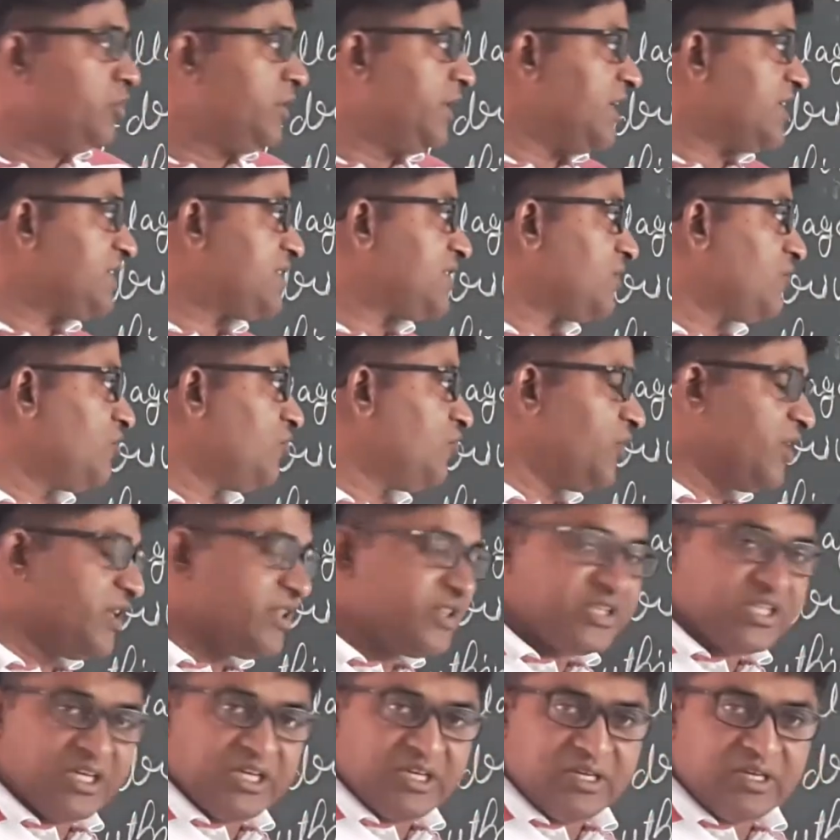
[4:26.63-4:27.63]
does
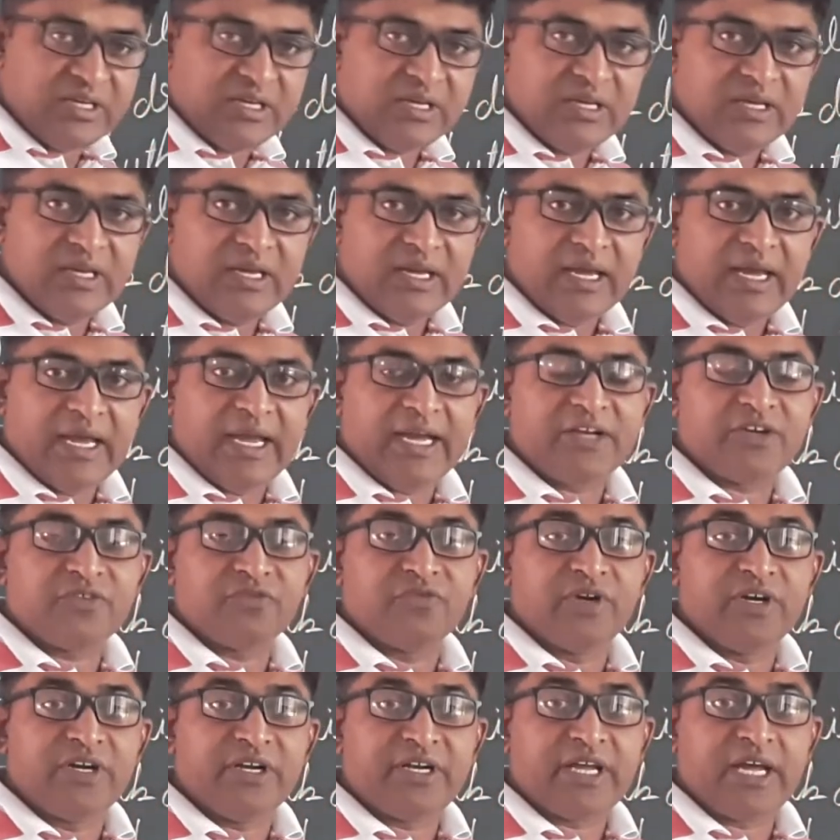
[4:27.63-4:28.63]
one thing at
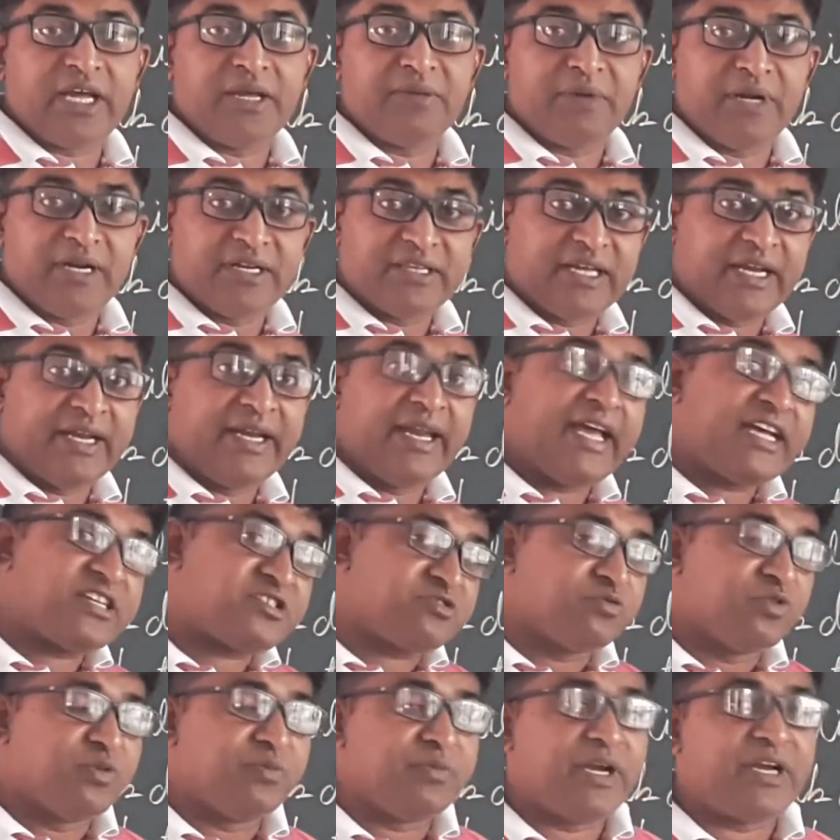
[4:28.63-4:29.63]
one time and the
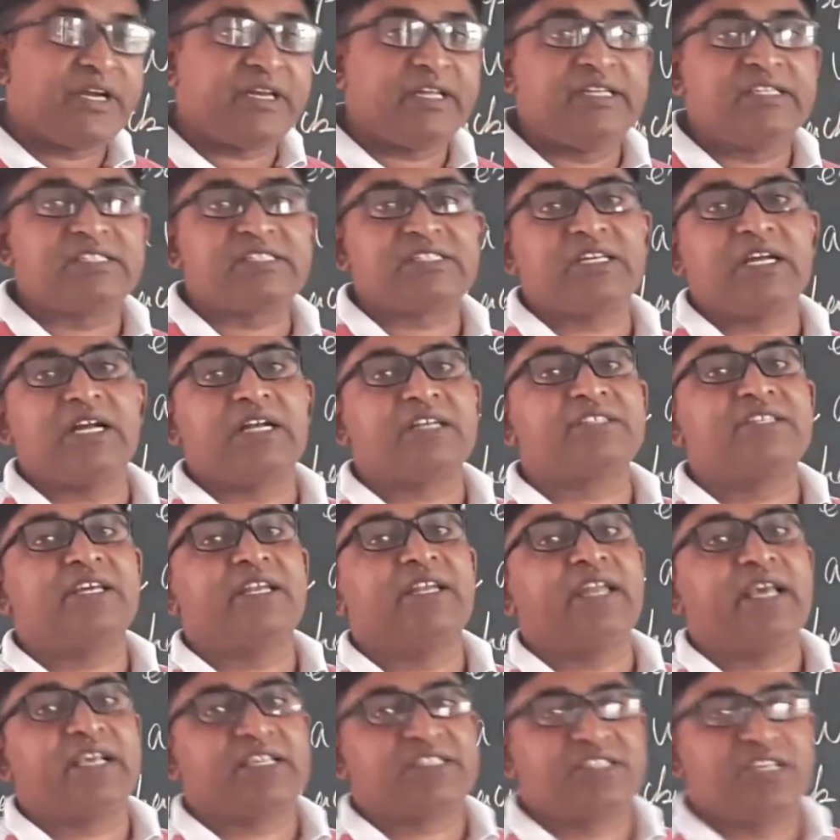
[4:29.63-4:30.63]
next moment he starts the
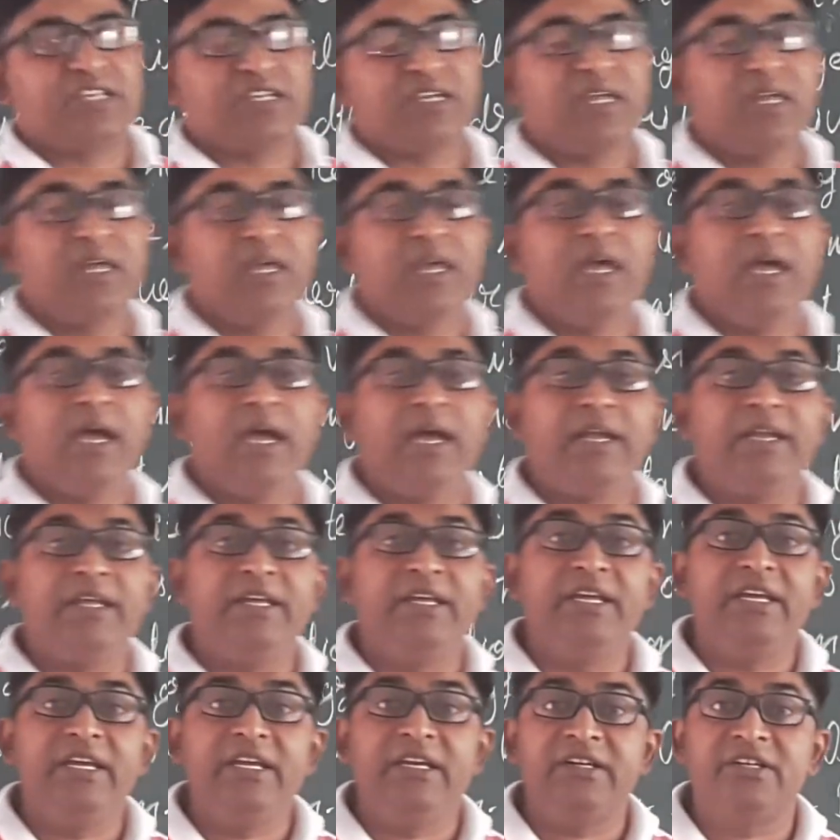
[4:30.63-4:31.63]
next thing, and
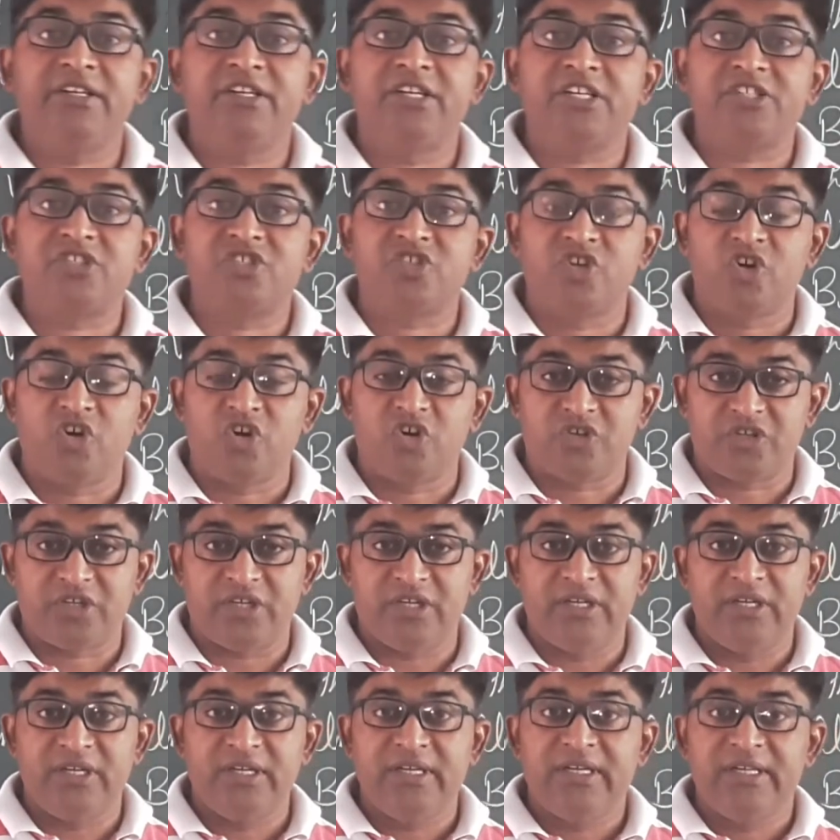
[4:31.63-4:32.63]
he does not
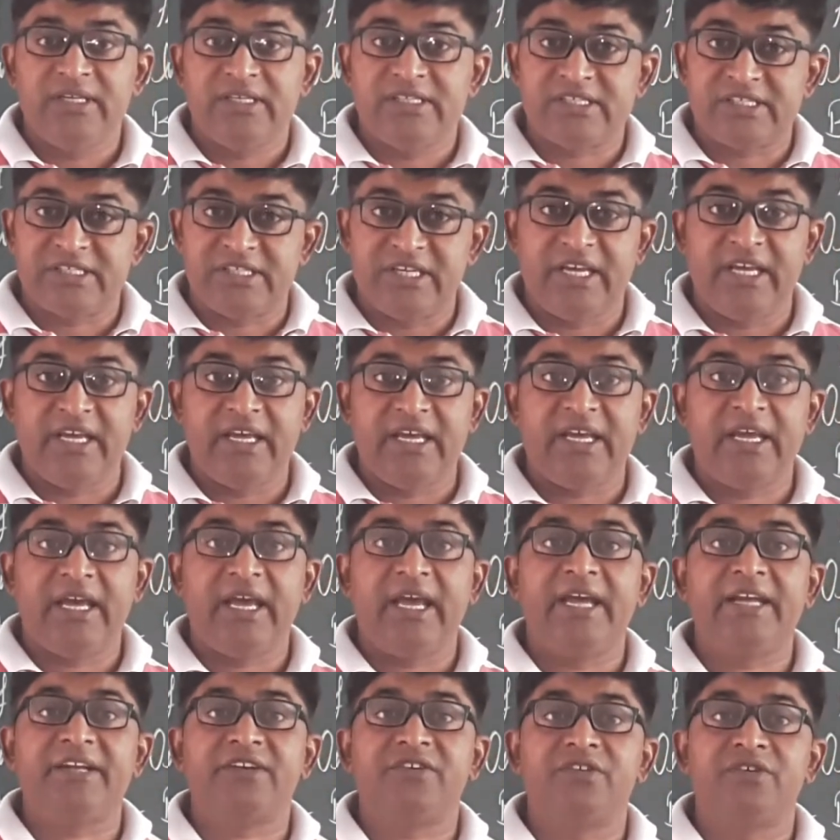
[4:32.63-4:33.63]
stay
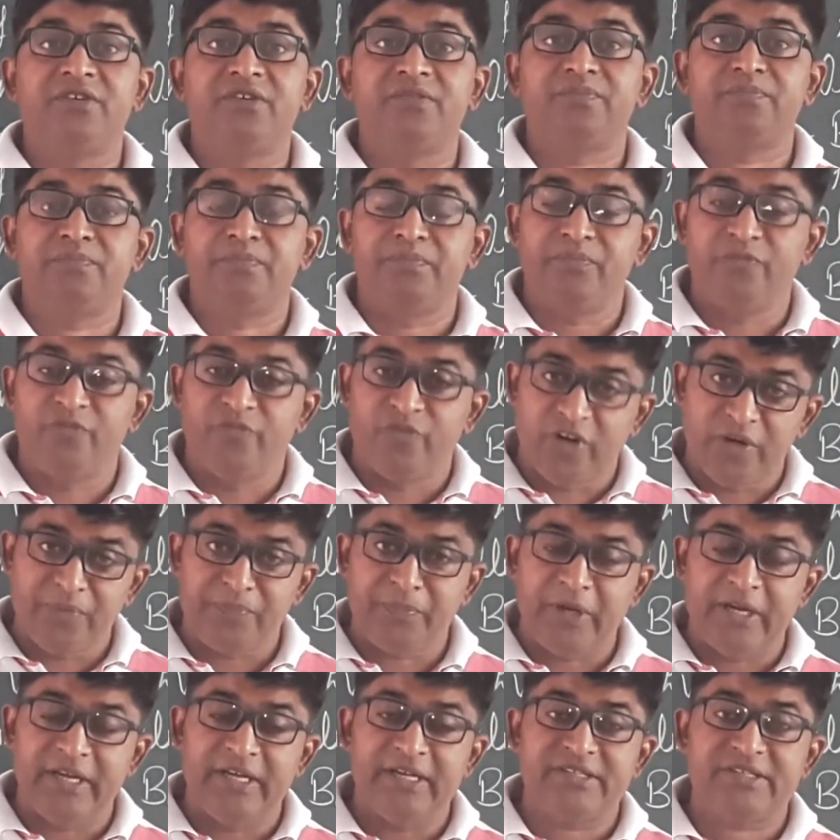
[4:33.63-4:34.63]
at
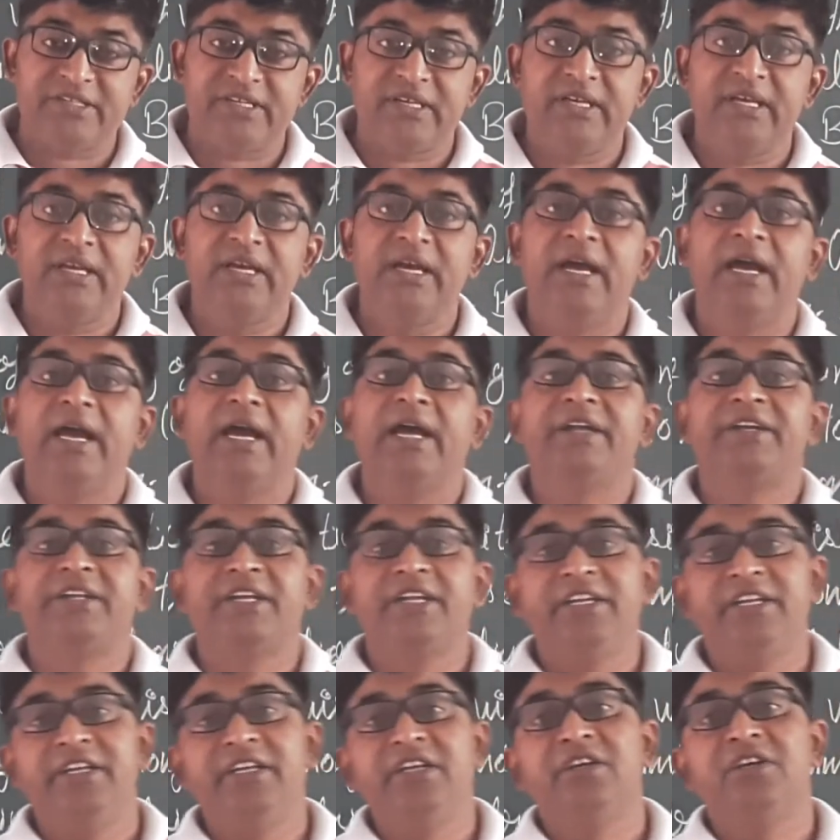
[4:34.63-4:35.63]
one place at
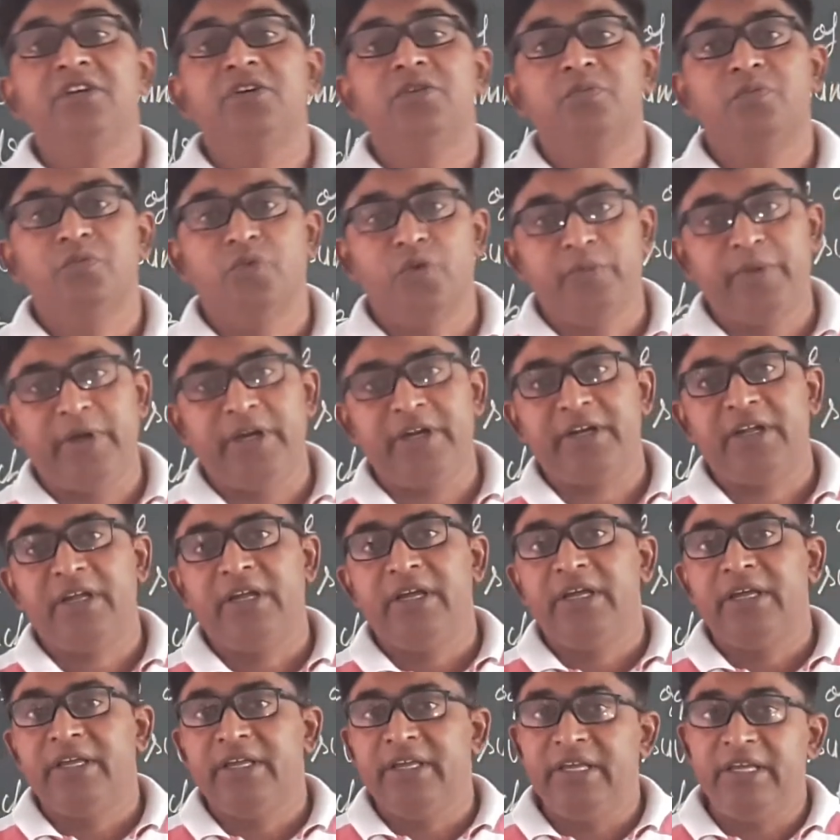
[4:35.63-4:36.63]
any
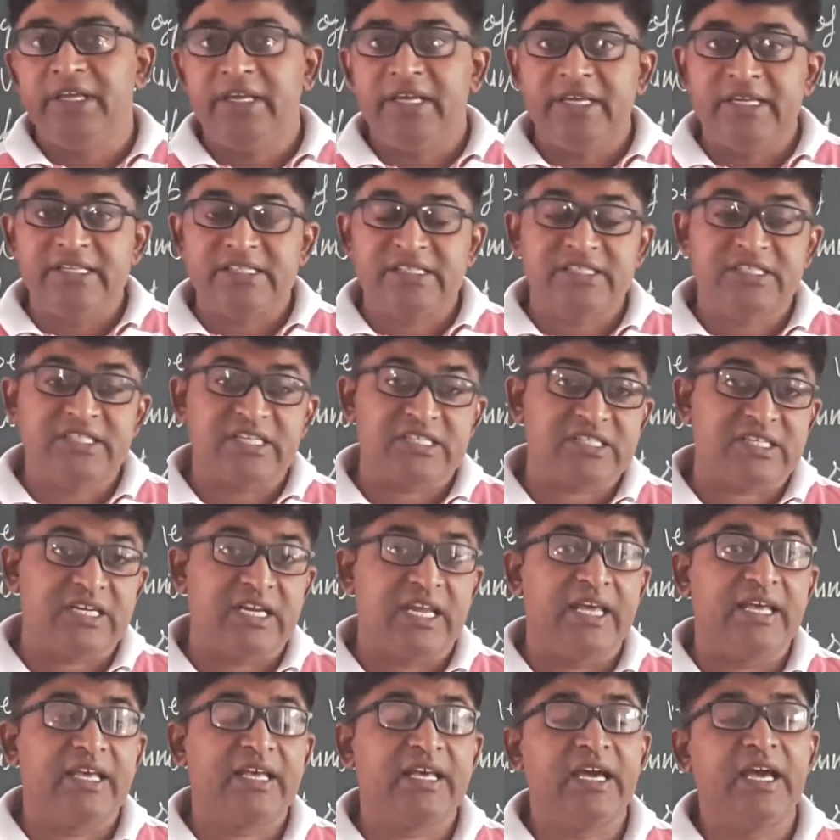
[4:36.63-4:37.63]
moment. He is just
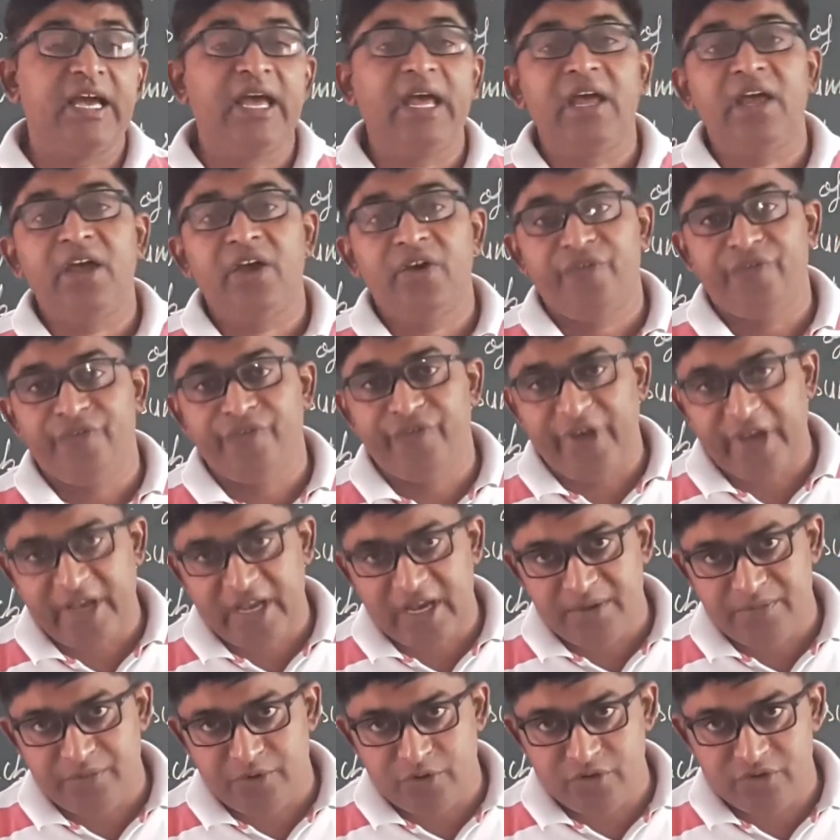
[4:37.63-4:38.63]
like a
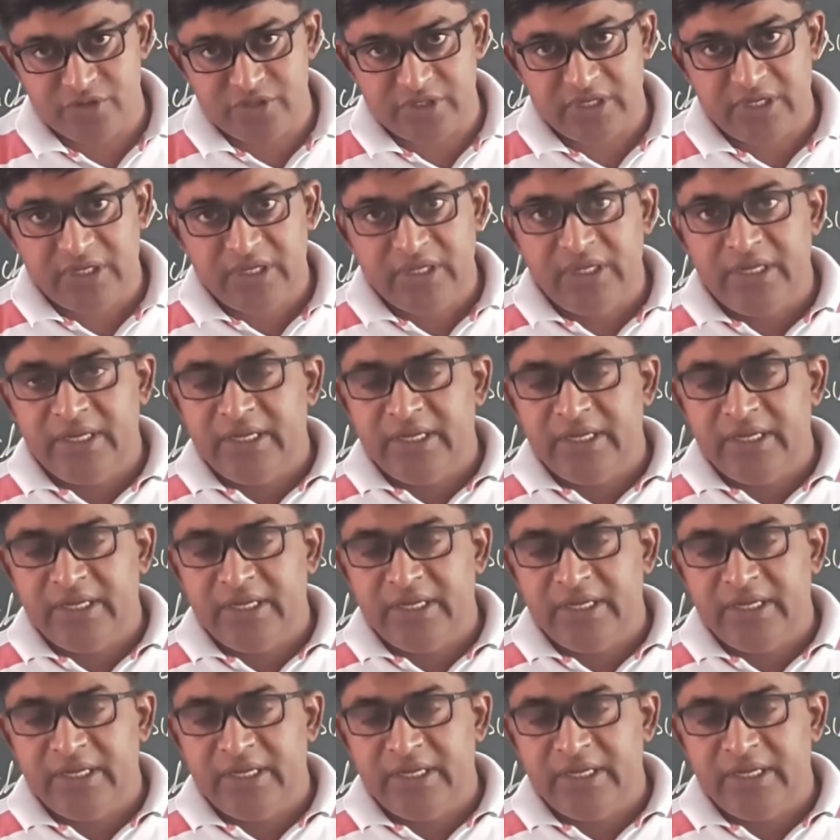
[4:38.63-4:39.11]
vagabond.